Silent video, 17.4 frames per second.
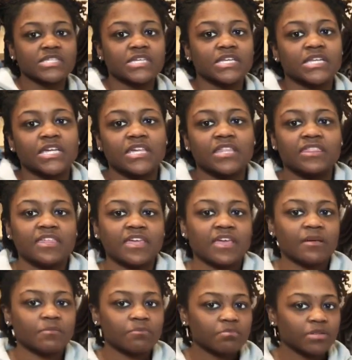anything
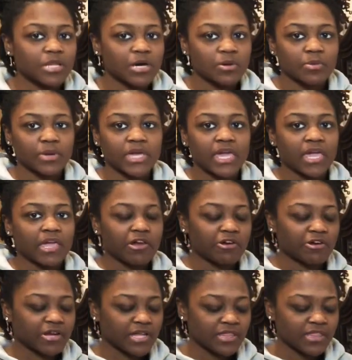blowing air,
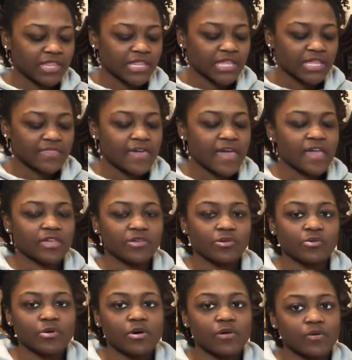anything like that,
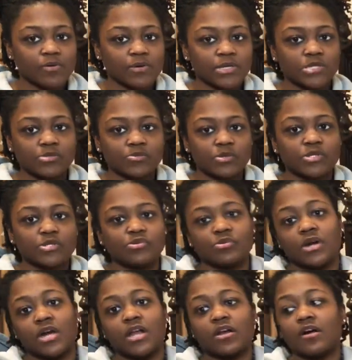you always want to
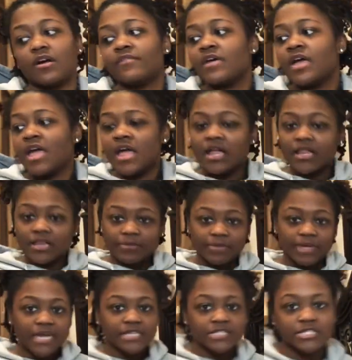cut it off. Let
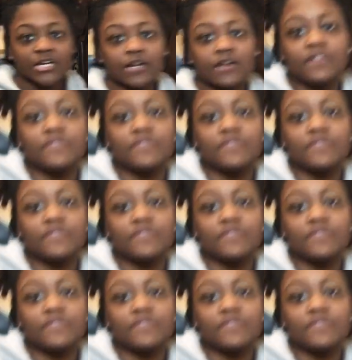me actually cut off